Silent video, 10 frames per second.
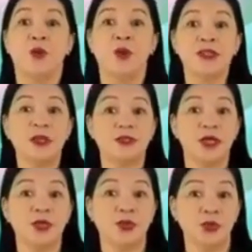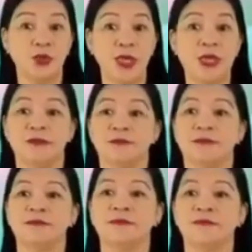What are they doing?
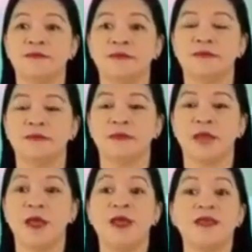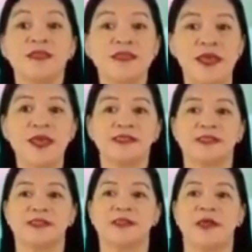
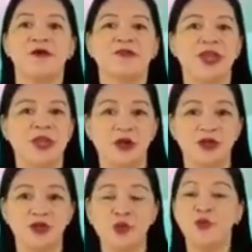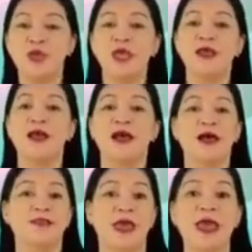Yes, they are doing
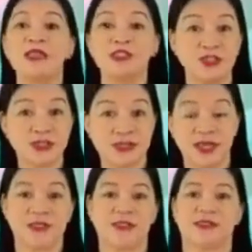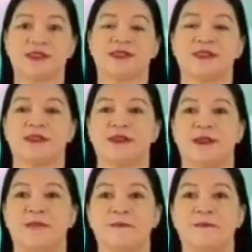an exercise.